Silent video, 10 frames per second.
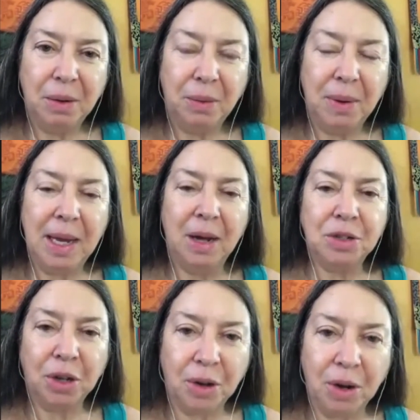We are
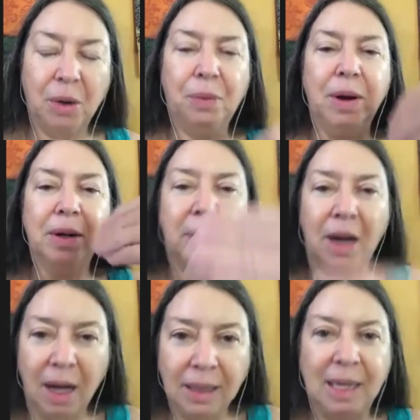Tara, we're
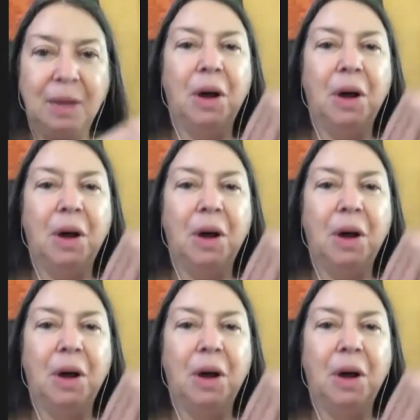Kali.